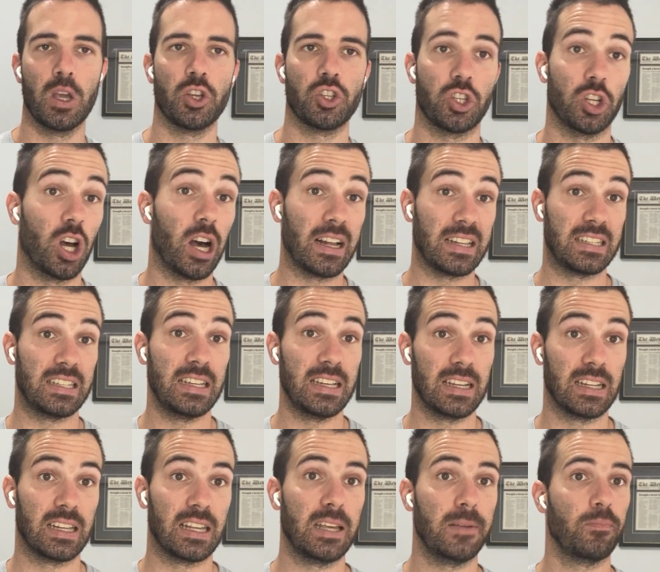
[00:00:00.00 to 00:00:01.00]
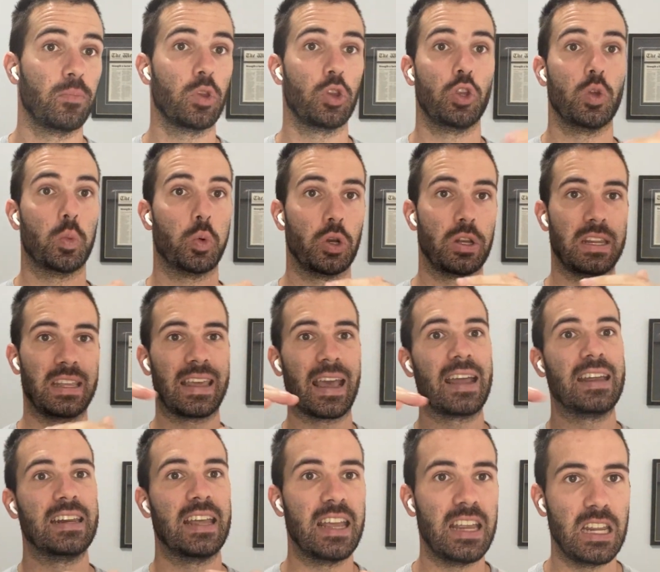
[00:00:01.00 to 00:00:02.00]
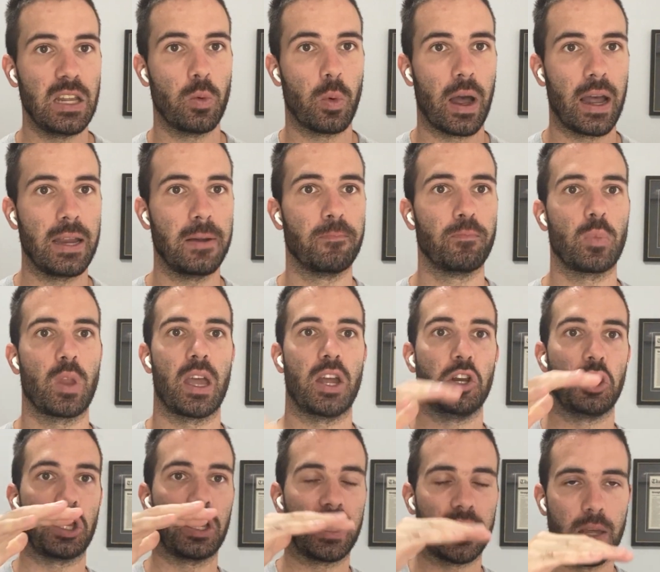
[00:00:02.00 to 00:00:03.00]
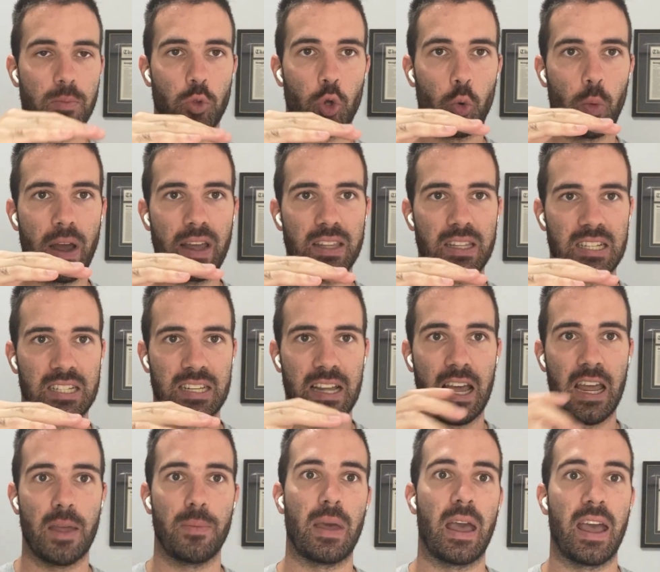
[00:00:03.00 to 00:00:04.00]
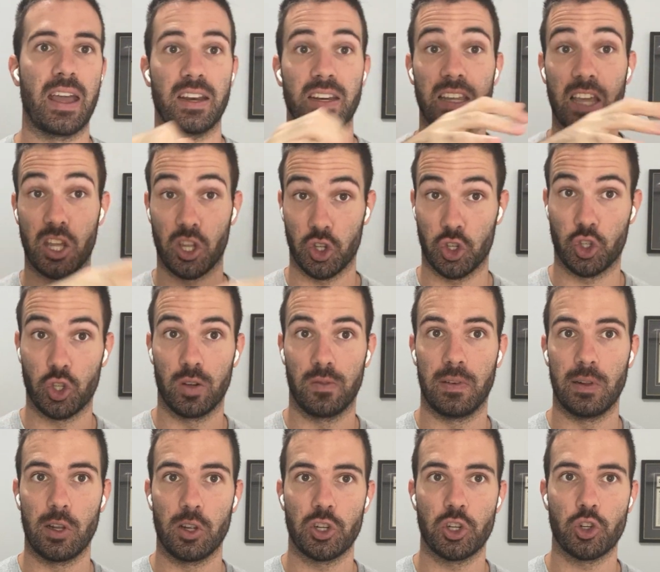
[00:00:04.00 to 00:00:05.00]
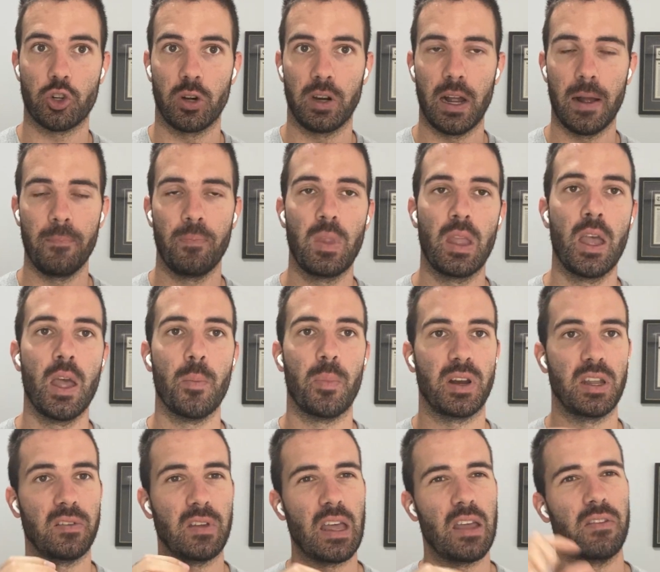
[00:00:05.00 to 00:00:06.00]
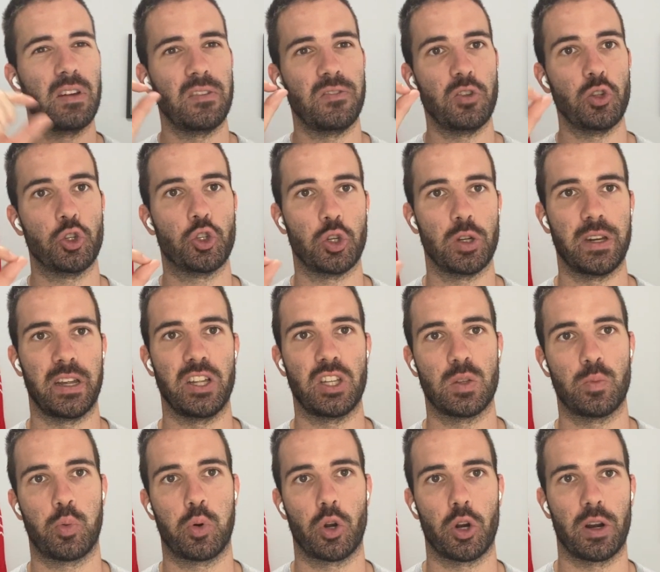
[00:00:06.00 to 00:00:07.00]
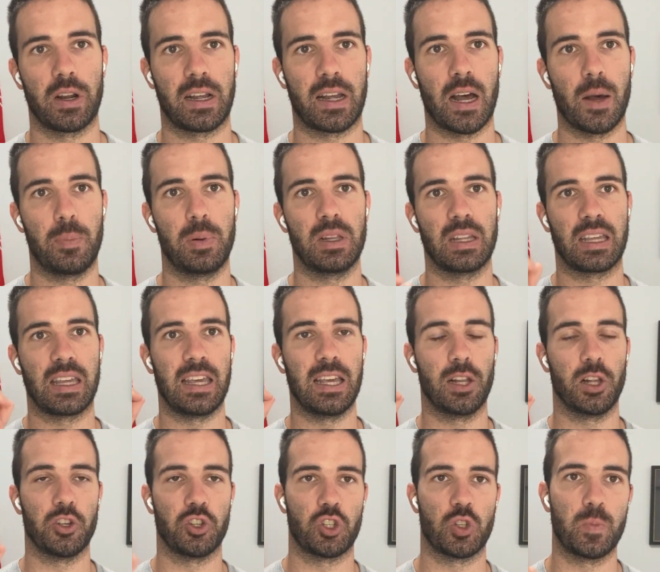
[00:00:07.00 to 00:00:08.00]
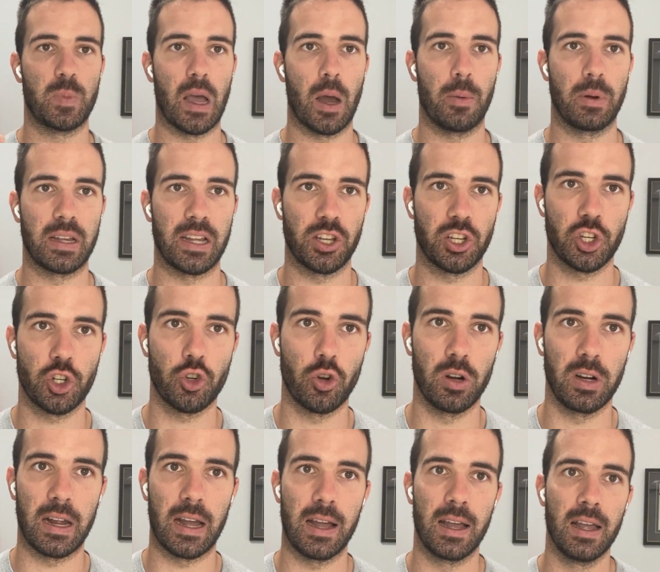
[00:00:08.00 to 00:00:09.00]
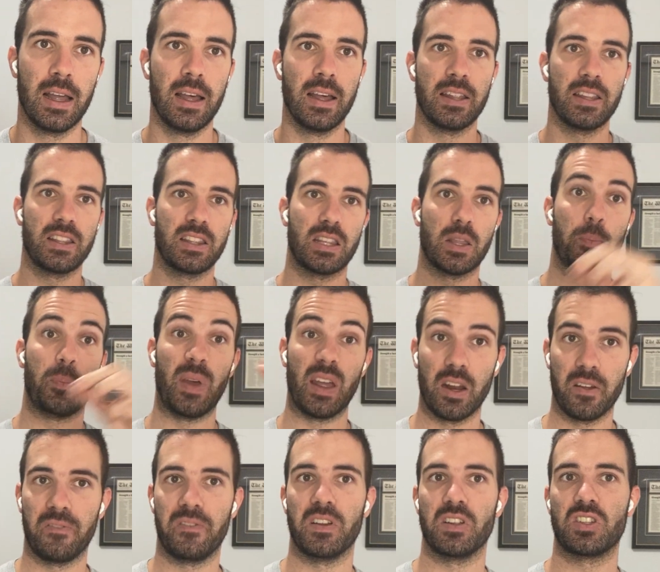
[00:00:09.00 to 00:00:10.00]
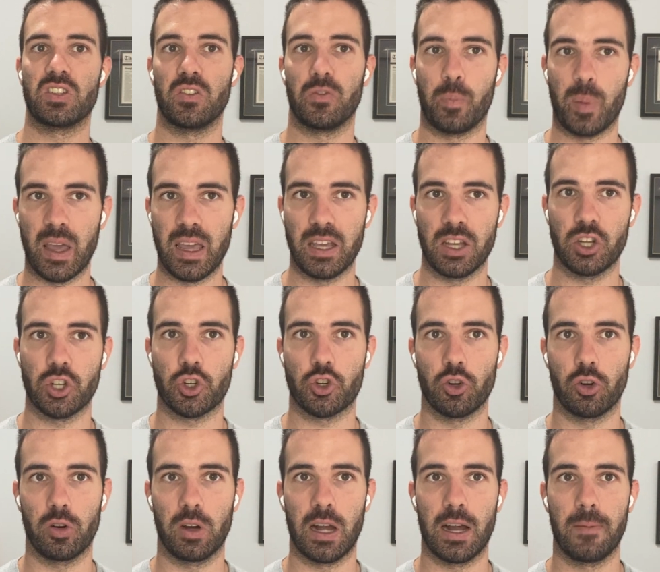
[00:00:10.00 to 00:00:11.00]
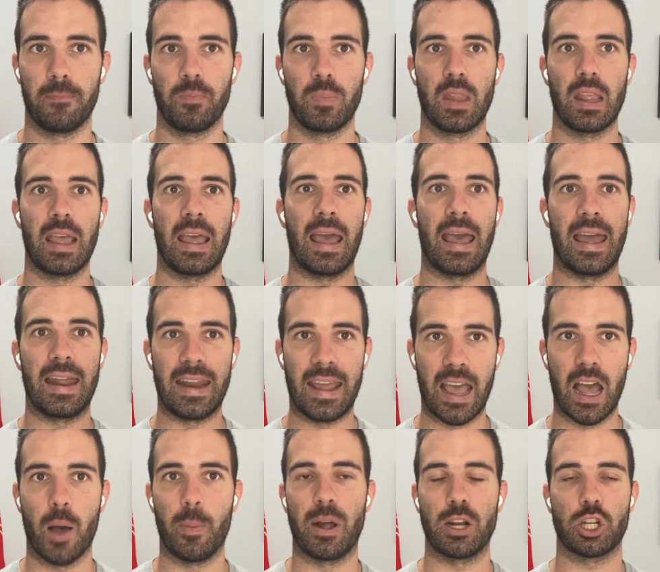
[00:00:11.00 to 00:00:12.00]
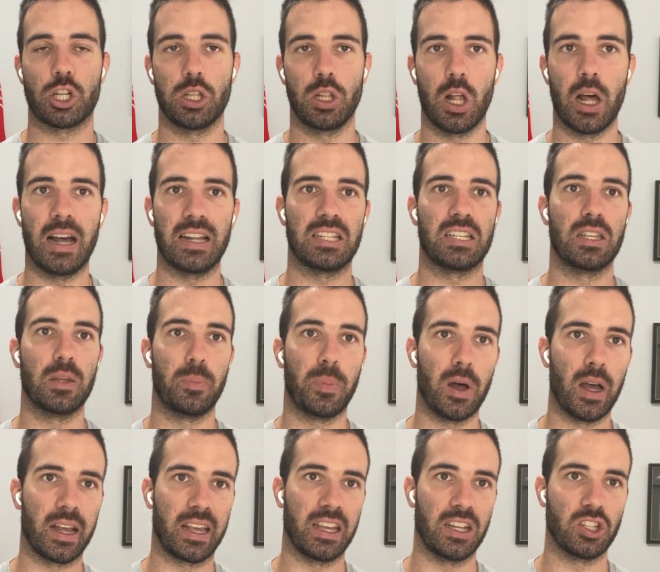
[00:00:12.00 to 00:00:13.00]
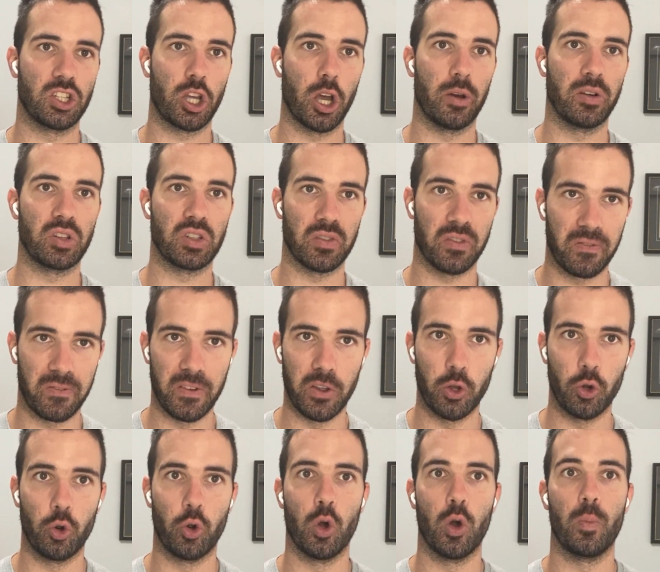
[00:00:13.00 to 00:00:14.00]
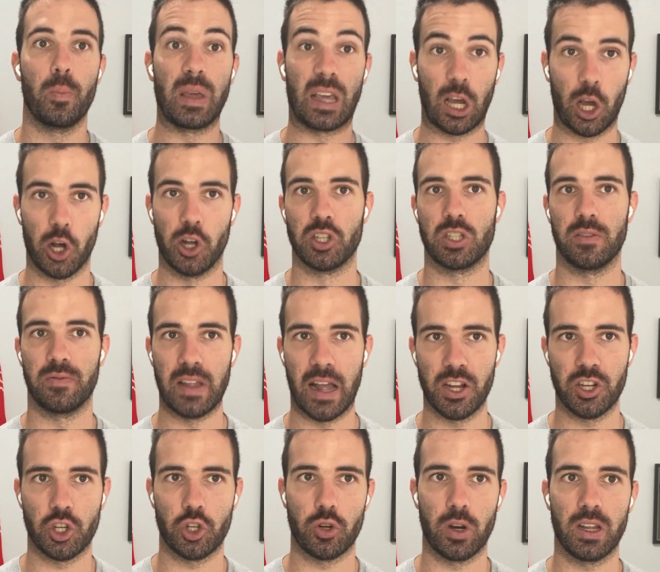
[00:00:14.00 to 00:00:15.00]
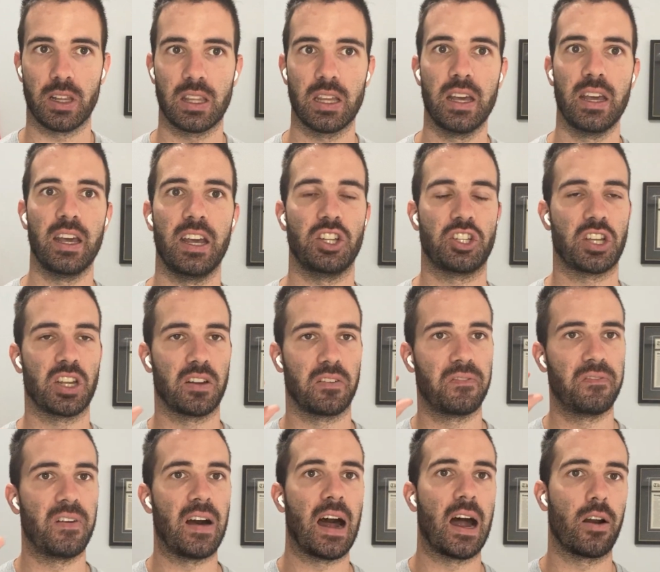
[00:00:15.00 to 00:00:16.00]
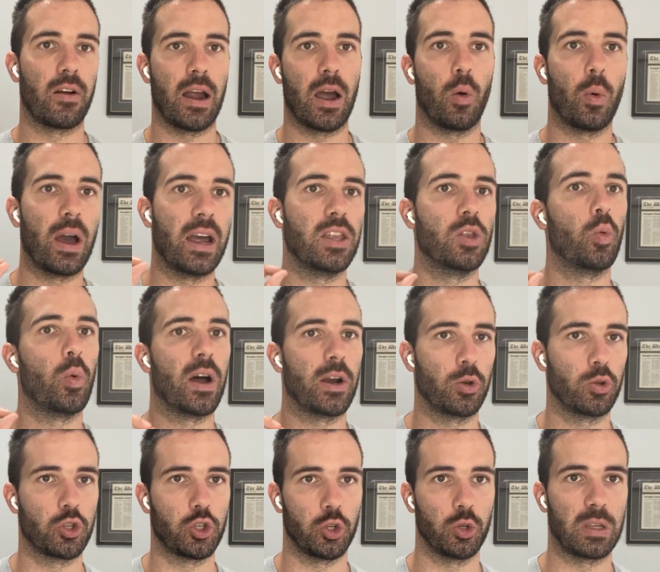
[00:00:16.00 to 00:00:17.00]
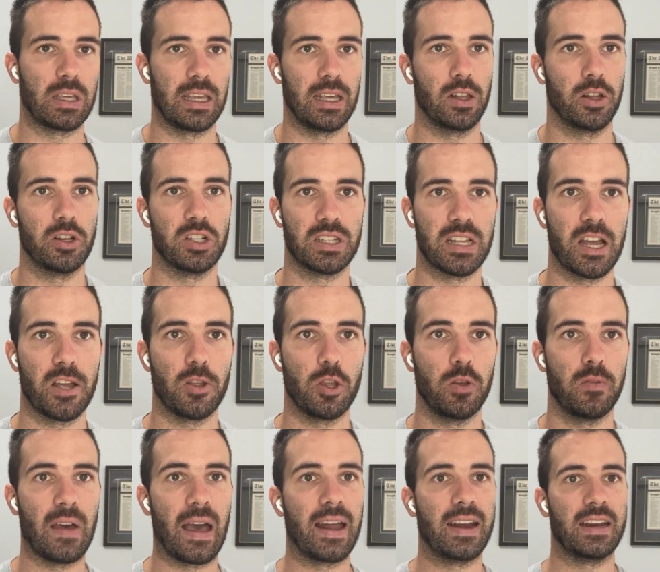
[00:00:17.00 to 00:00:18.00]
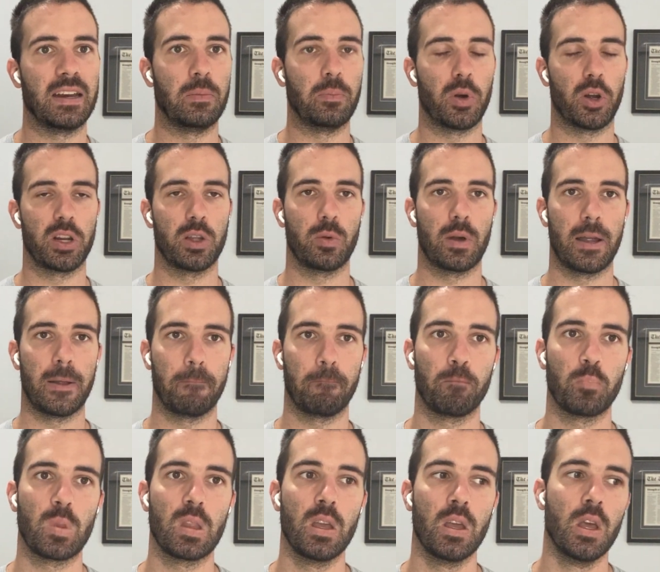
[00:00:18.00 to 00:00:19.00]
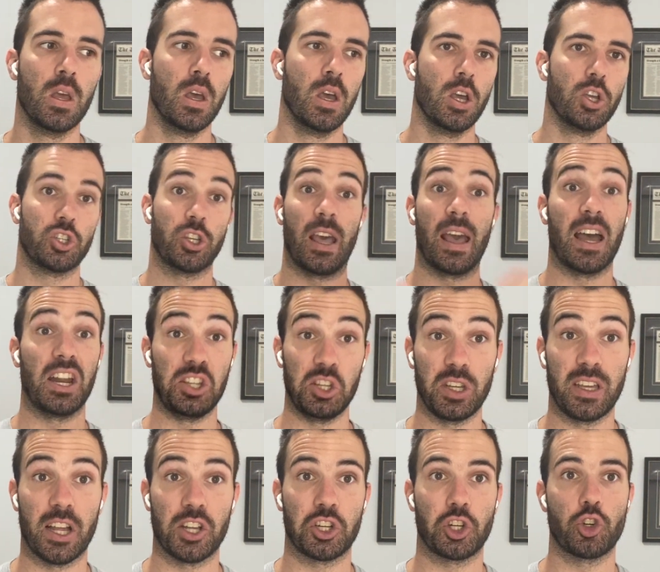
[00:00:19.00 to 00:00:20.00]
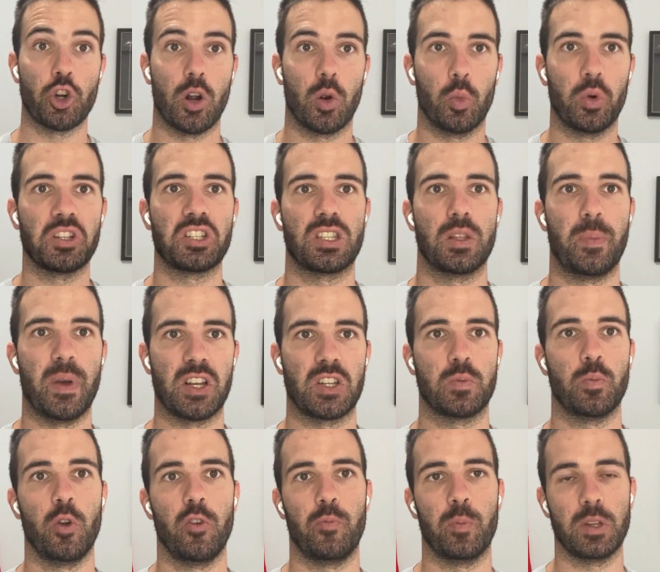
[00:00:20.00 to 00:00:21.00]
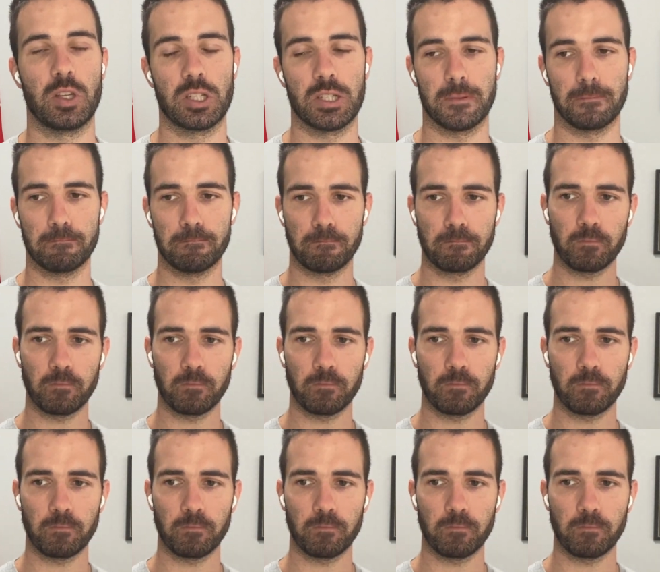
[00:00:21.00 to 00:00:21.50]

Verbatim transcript: So ideally, you wouldn't gain any weight and you can keep your weight the same and get yourself a lot stronger. But even if you do need to put on a couple of kilos to be able to get stronger, the benefits of being stronger and how much lighter the bike is going to feel because of that strength is going to far outweigh the one or two kilos that you've added in body weight. So how do you get strong? What's the best movements?